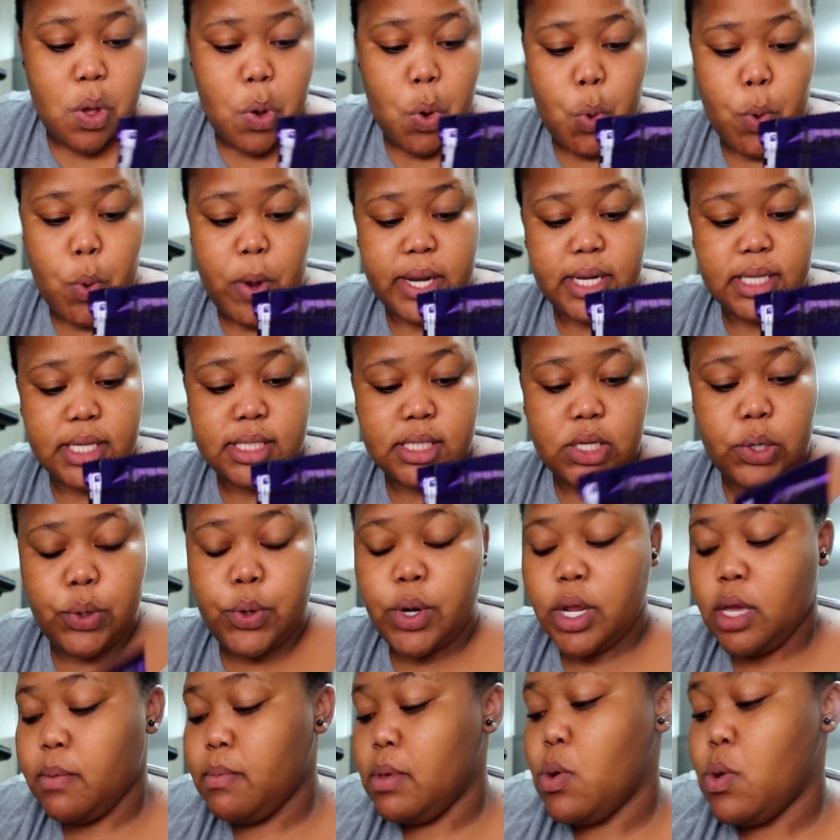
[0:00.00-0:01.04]
One is
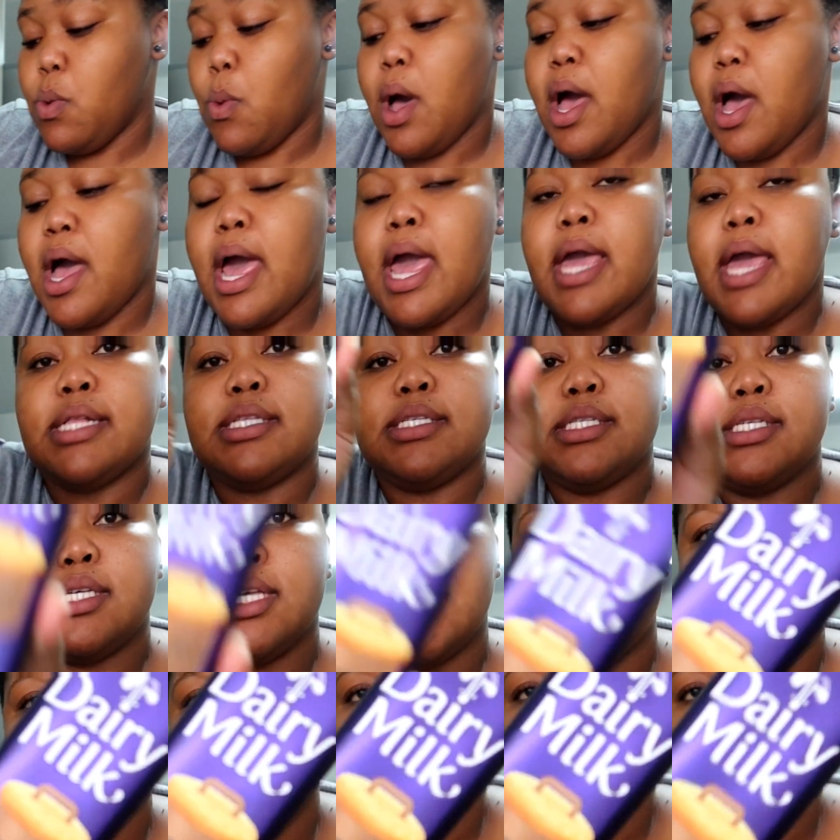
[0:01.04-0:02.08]
creamy white
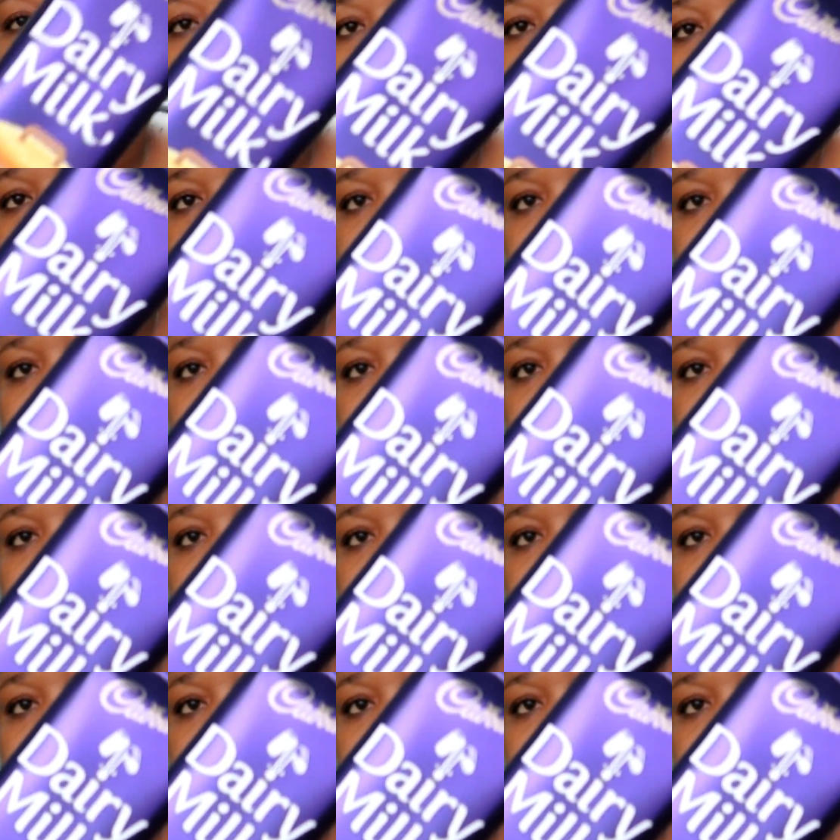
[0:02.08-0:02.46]
and the